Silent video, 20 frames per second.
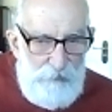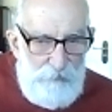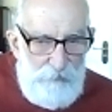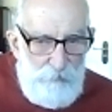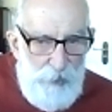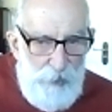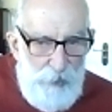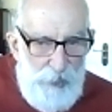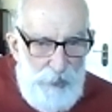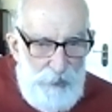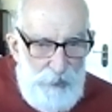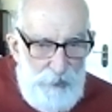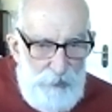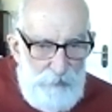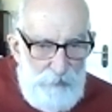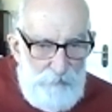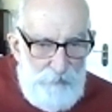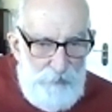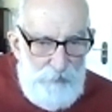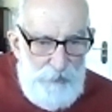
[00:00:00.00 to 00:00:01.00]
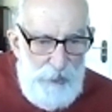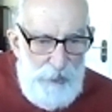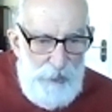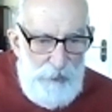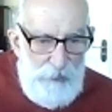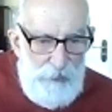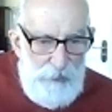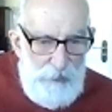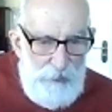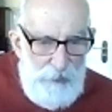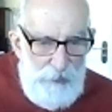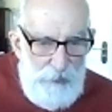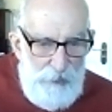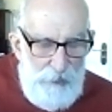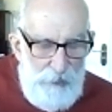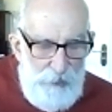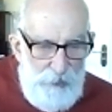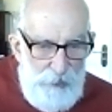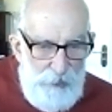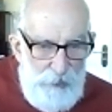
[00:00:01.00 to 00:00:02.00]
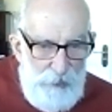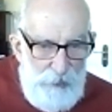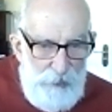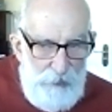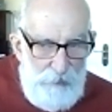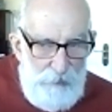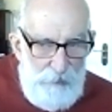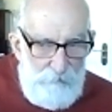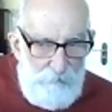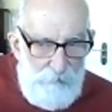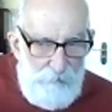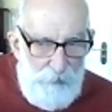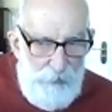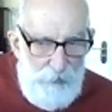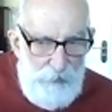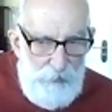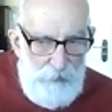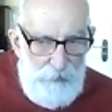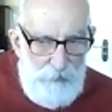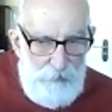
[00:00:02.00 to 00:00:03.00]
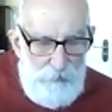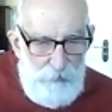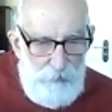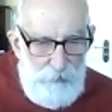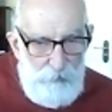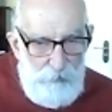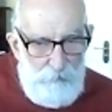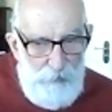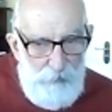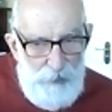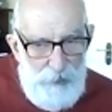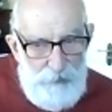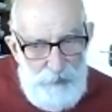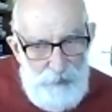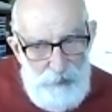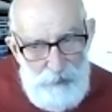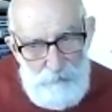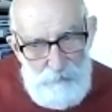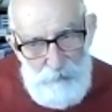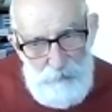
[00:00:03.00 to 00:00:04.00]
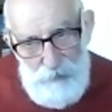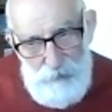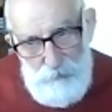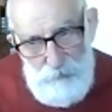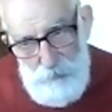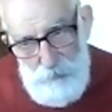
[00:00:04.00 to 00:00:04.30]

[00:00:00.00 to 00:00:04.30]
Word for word: wary of saying anything dogmatic about